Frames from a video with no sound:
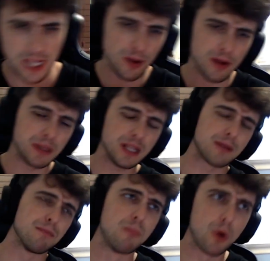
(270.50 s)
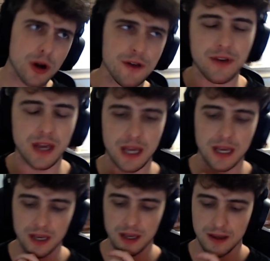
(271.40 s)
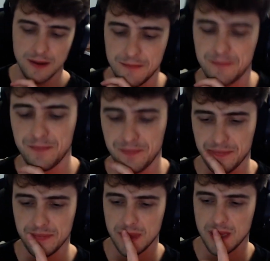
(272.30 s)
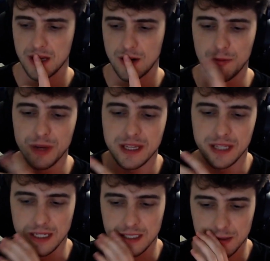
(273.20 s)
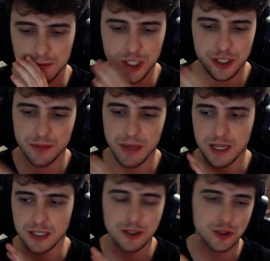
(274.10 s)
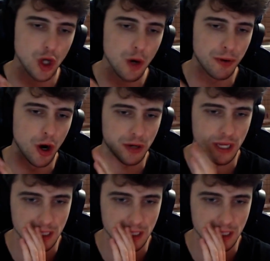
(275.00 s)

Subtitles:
I mean? Like more of a weakness just to make, because he's so broken.